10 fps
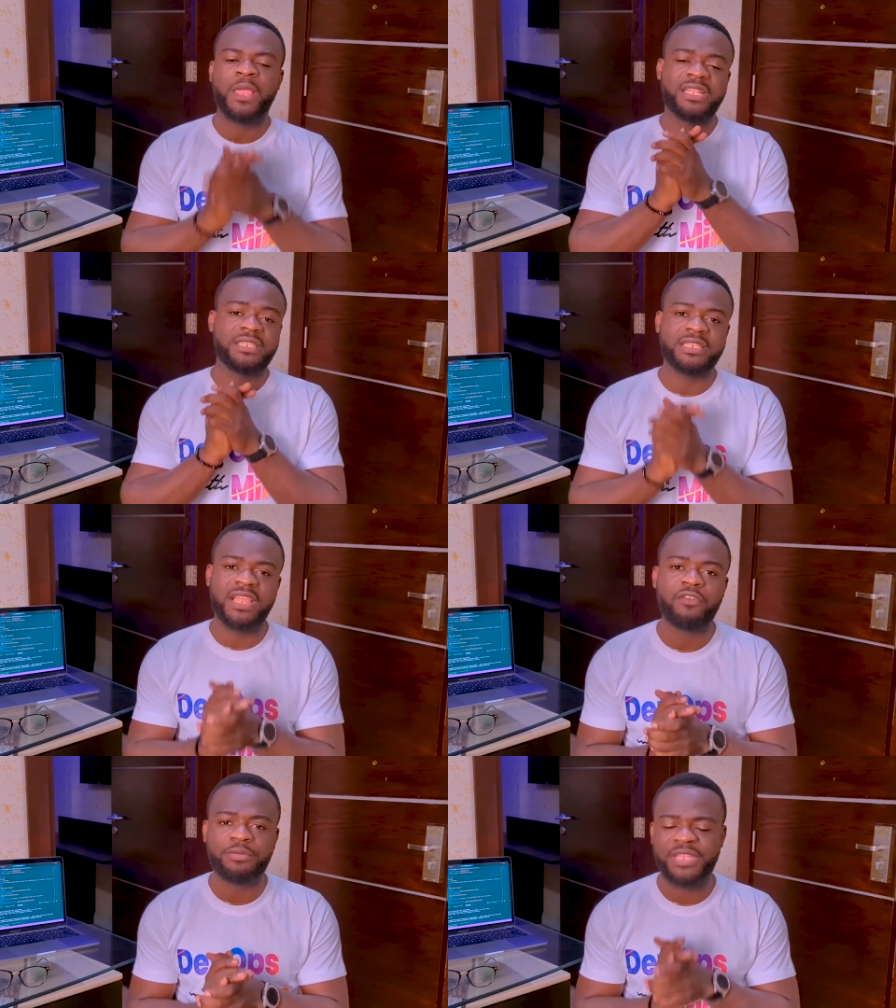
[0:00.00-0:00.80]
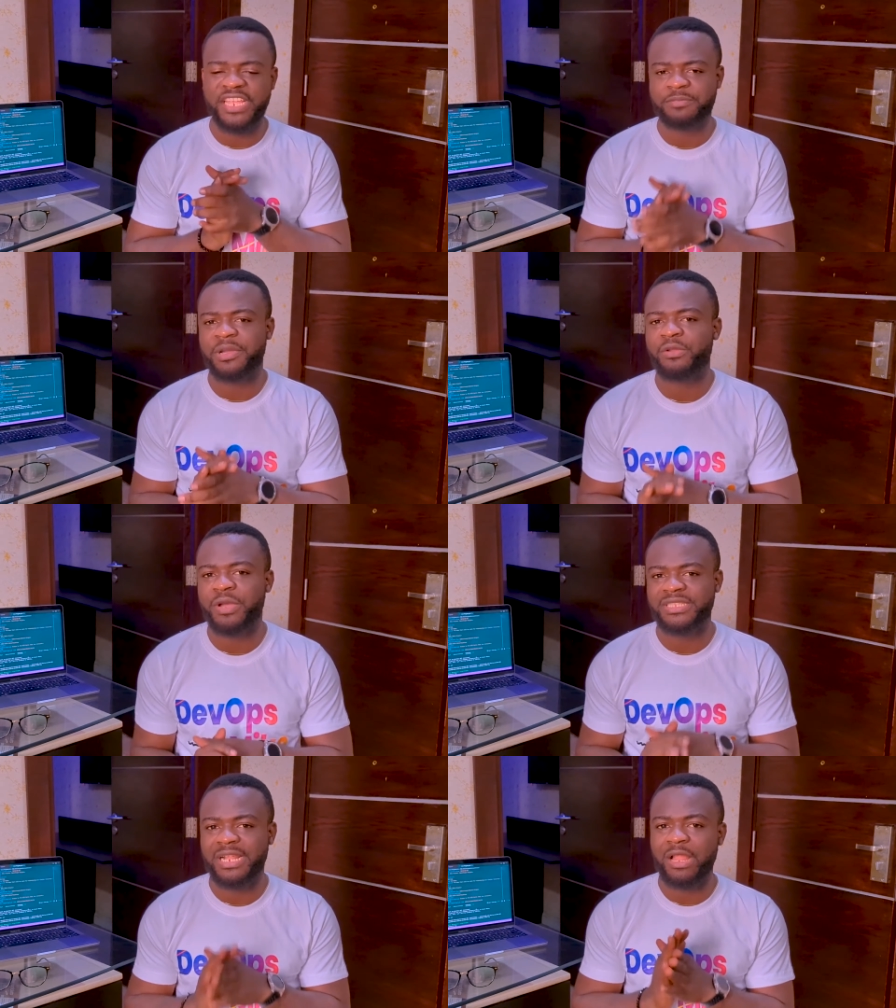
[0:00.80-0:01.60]
as a DevOps expert
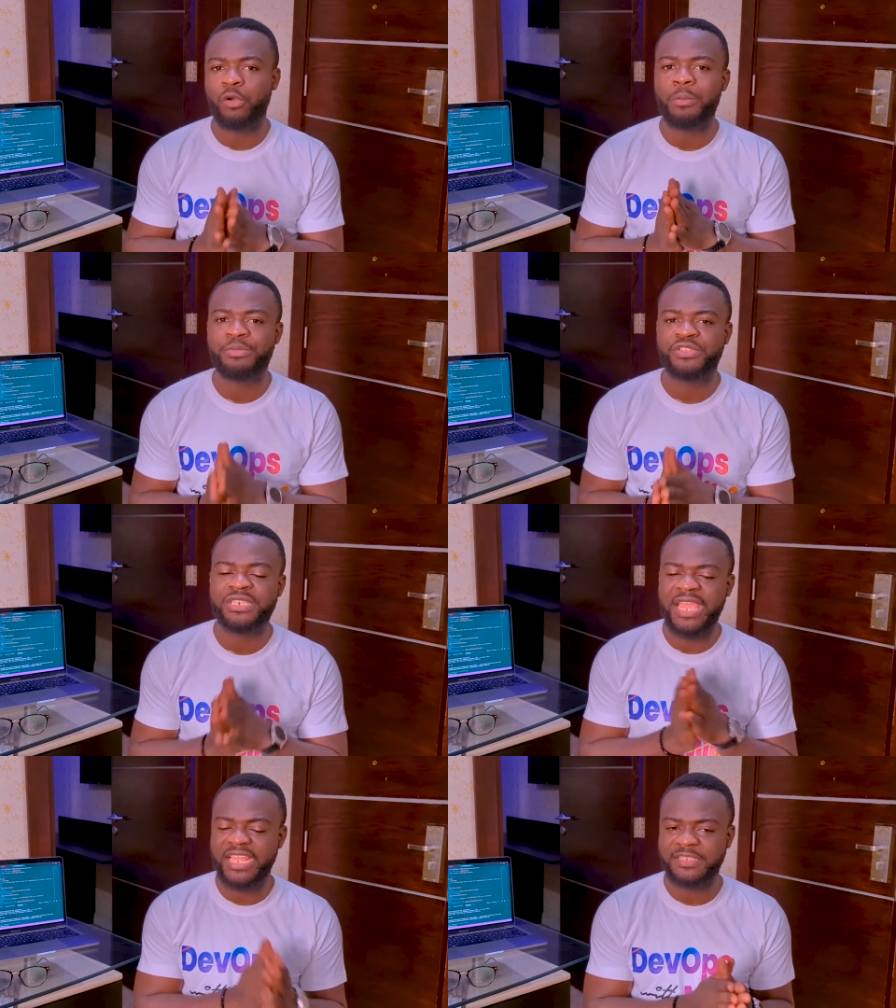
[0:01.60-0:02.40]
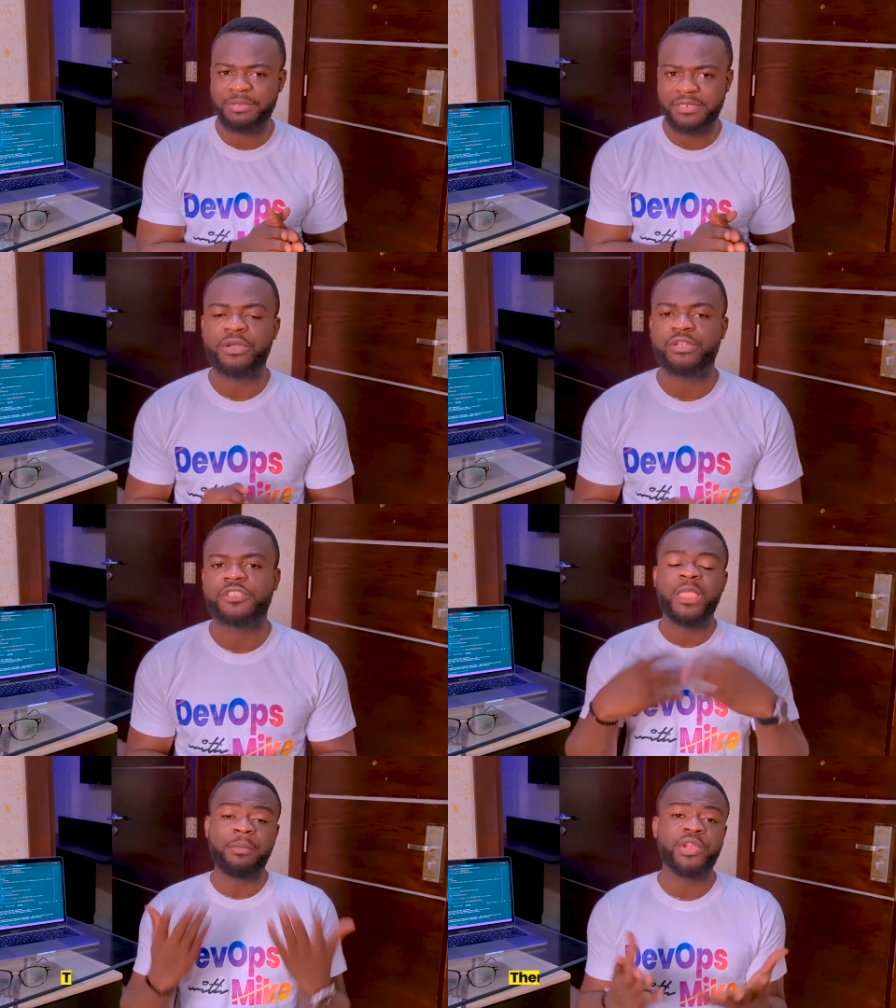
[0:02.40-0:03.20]
or as a cloud computing expert,
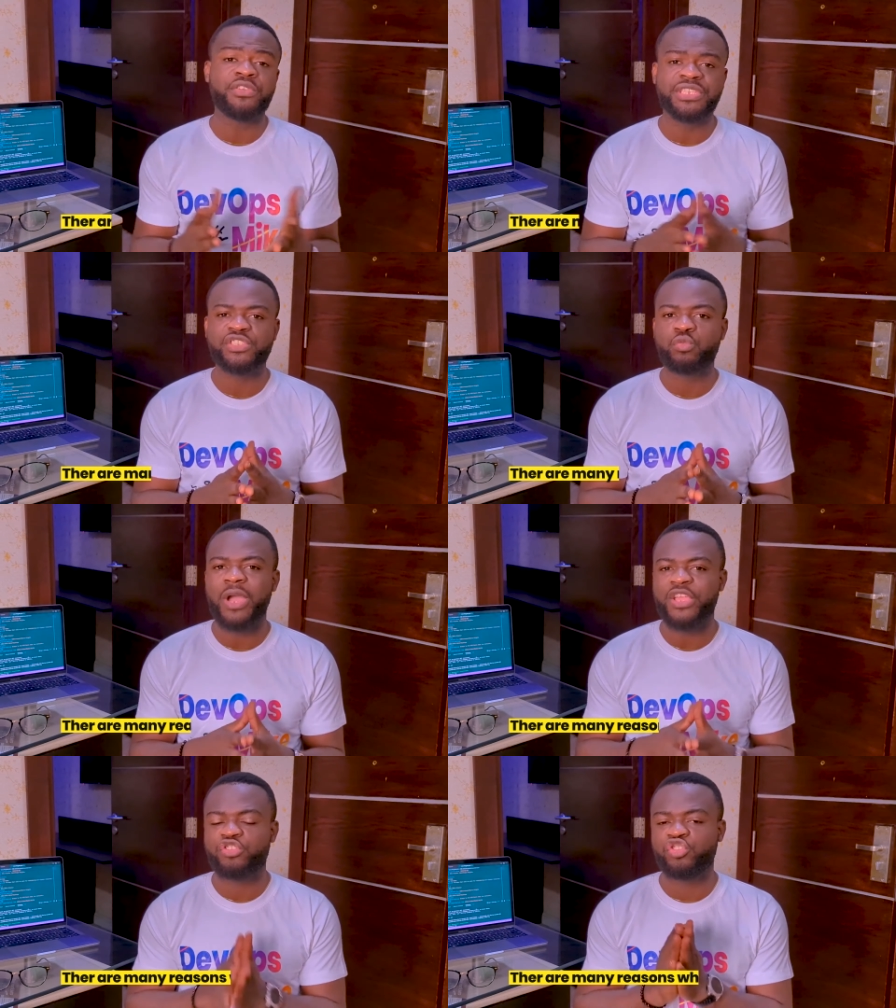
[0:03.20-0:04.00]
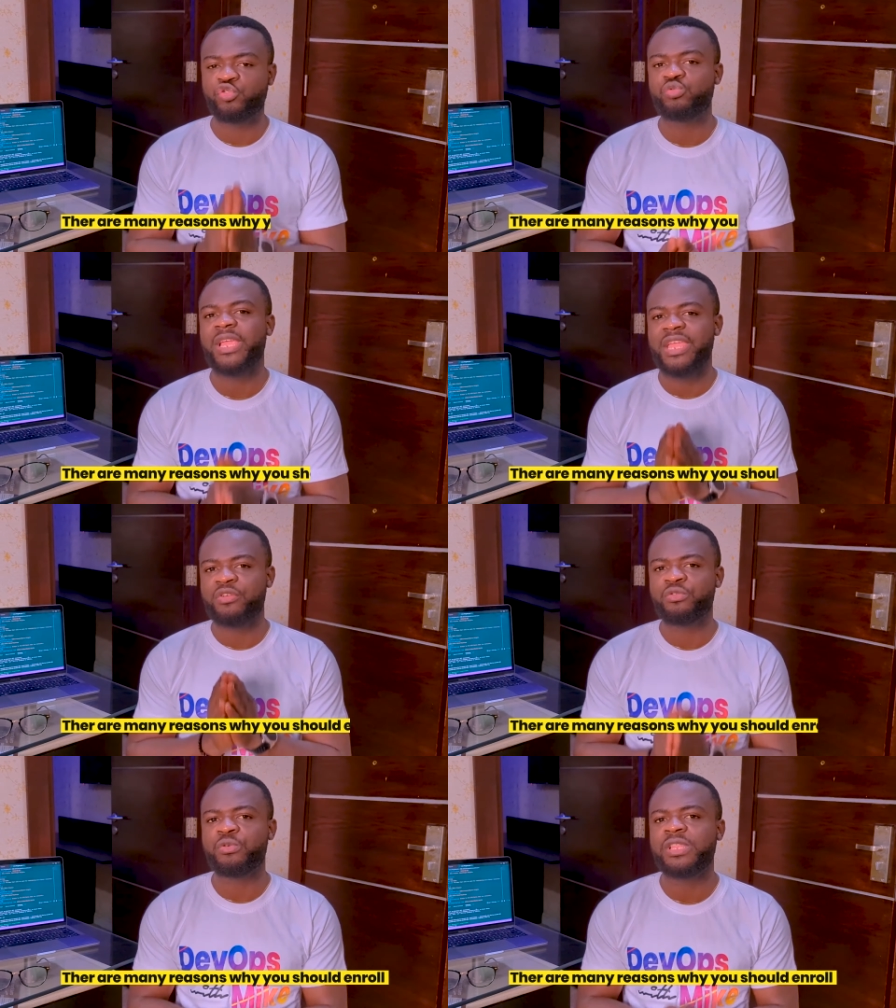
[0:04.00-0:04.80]
because there are many reasons why you should
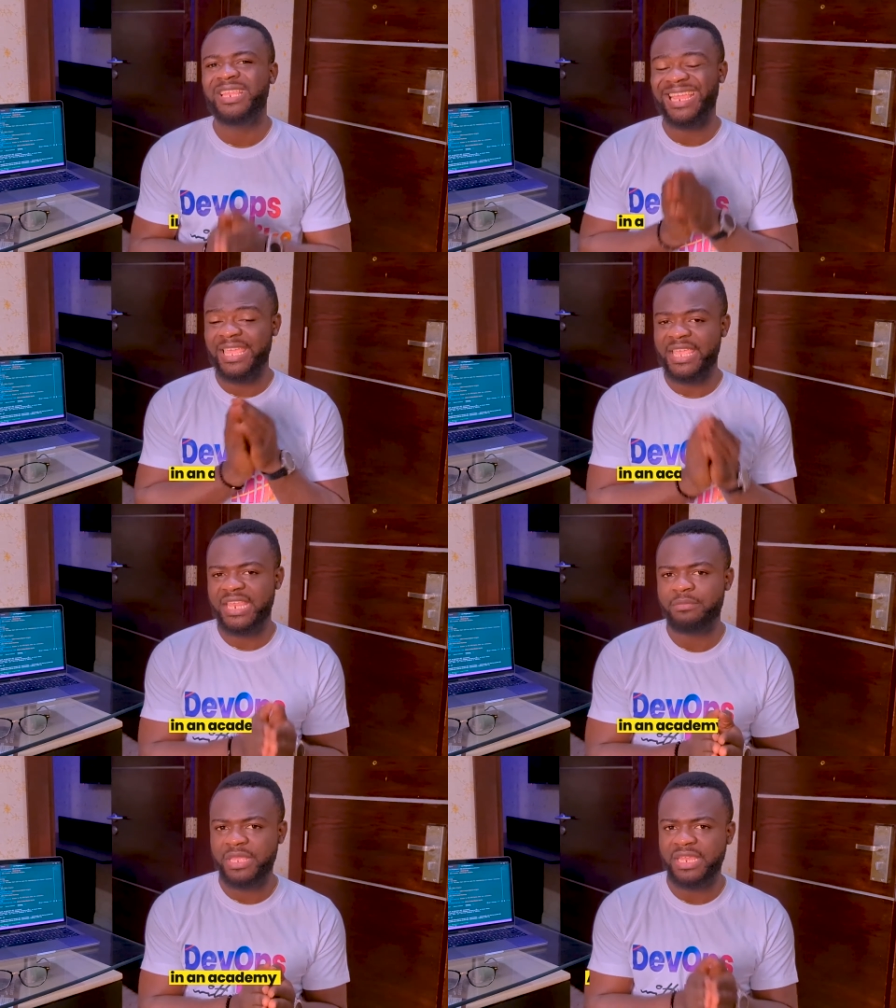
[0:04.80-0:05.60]
enroll in an academy.